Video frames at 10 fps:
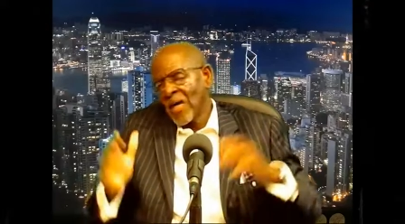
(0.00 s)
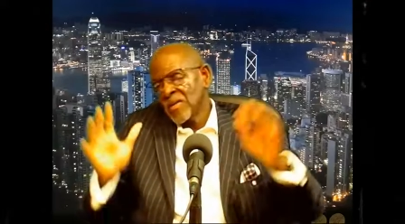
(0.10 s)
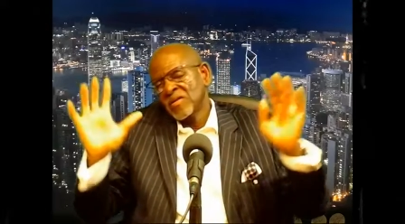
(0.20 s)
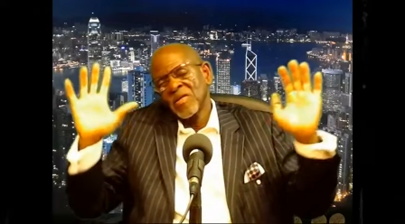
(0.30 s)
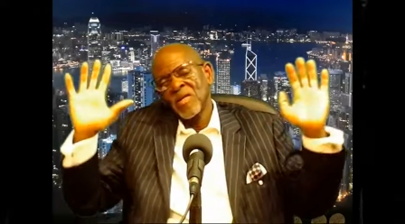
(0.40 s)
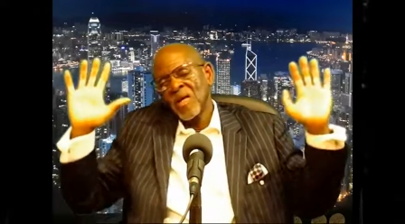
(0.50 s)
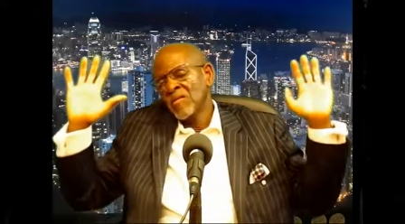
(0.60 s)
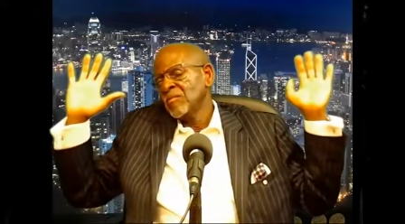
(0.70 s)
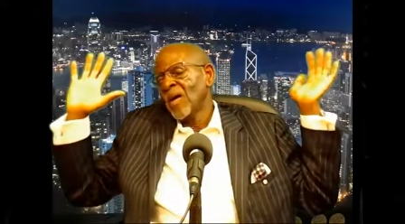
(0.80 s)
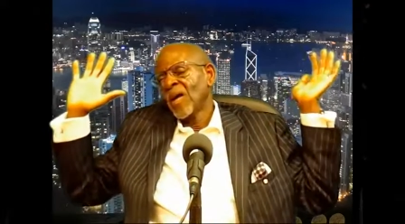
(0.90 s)
I ain't say
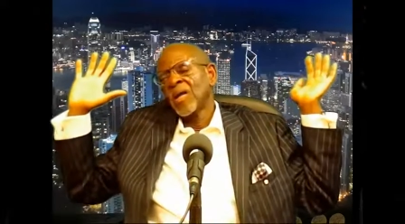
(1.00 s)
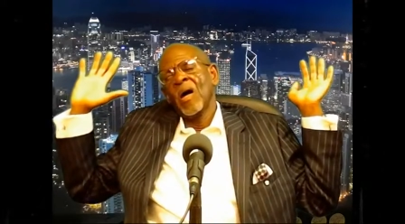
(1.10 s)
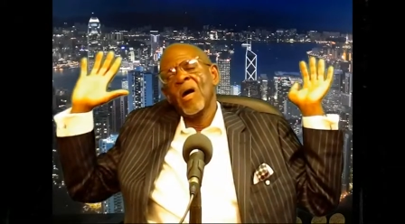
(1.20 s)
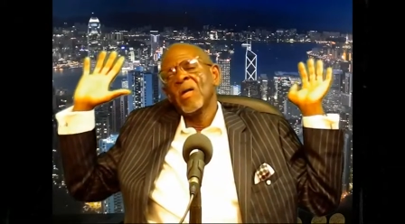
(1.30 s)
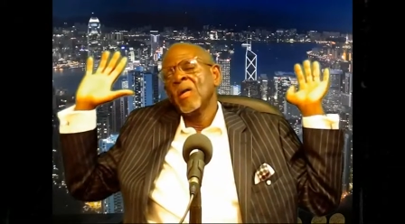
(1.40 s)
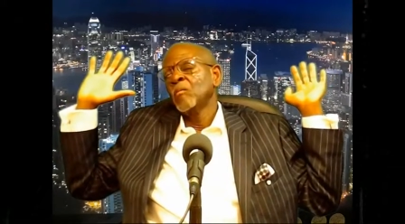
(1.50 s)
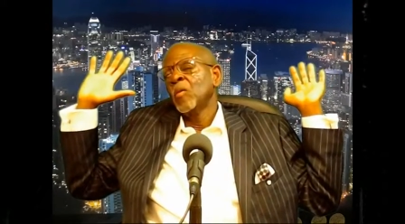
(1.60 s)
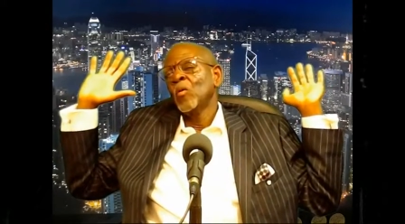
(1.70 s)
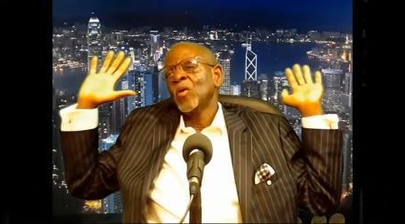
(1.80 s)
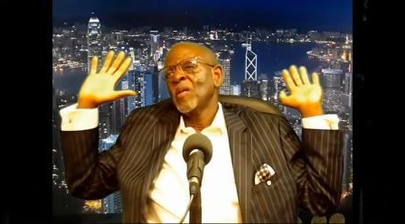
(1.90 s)
everybody, I,
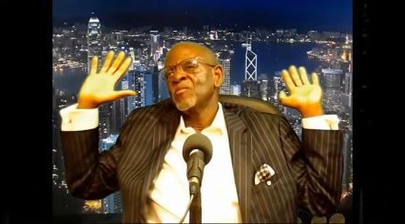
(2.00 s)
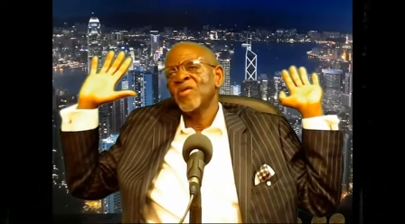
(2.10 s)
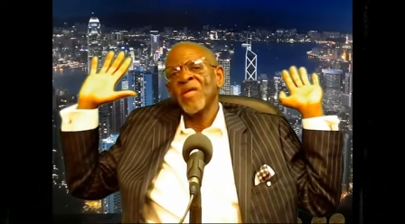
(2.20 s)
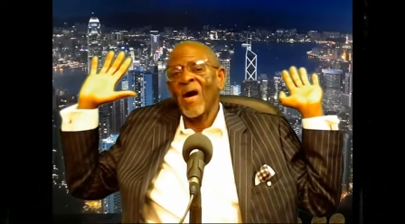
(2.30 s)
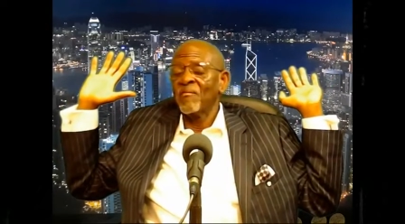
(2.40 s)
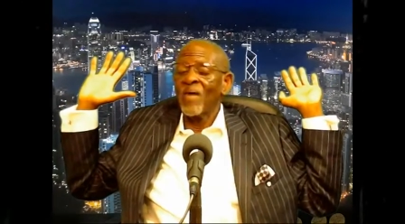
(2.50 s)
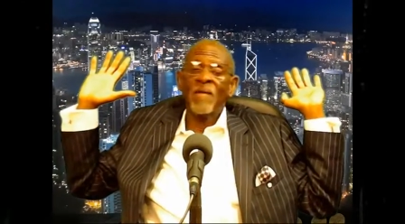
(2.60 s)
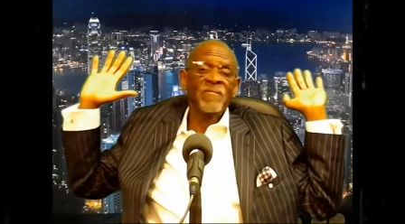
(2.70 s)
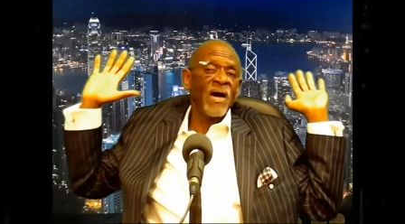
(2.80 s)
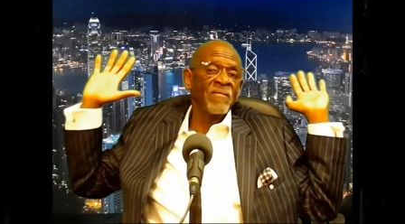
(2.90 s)
but what I'm saying, I've,
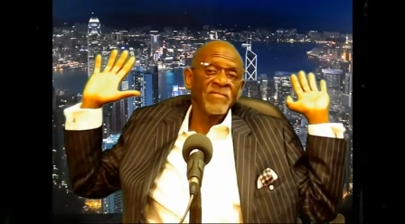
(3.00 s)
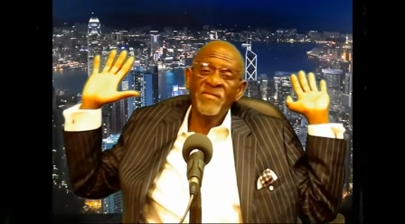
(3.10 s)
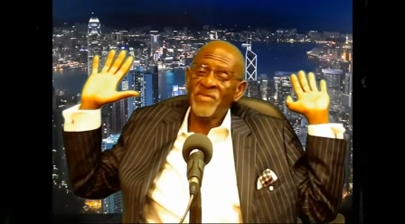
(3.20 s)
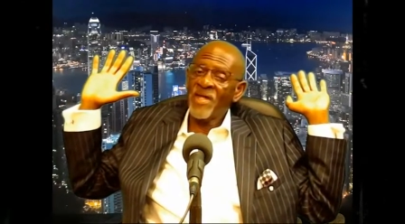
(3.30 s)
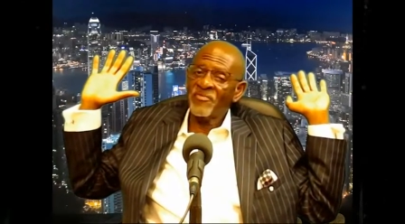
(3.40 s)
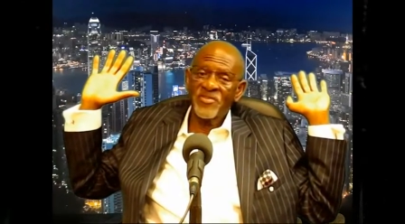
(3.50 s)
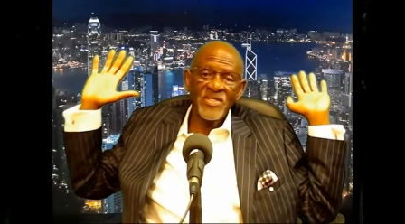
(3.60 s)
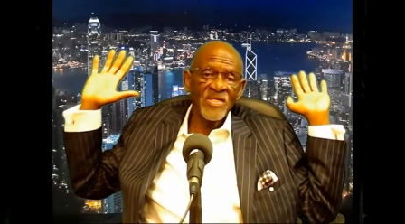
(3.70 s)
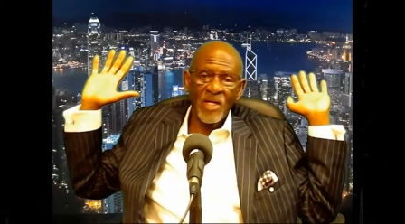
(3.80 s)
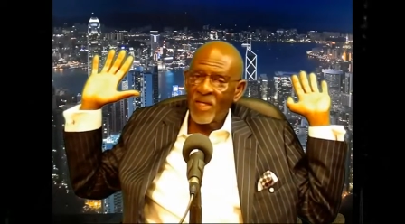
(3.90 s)
I've, I've lived, I've
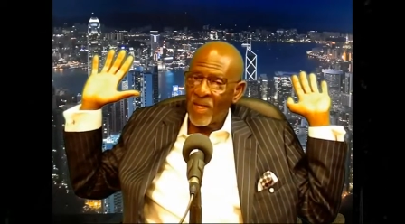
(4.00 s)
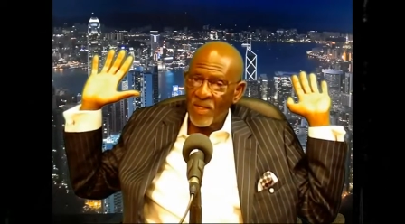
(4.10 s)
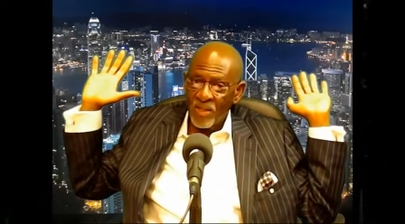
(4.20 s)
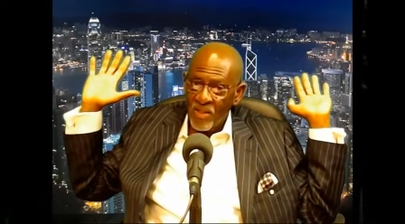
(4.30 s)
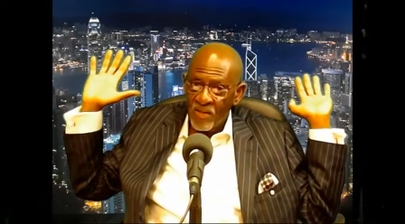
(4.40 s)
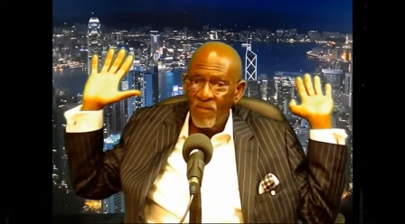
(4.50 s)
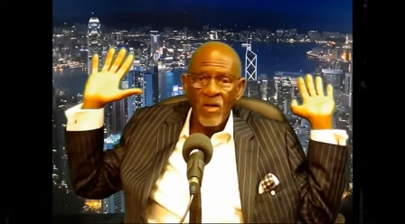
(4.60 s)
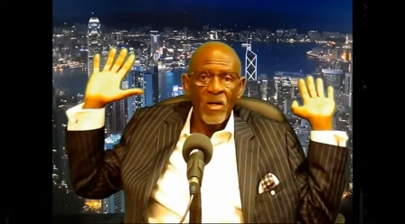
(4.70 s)
seen, not lived,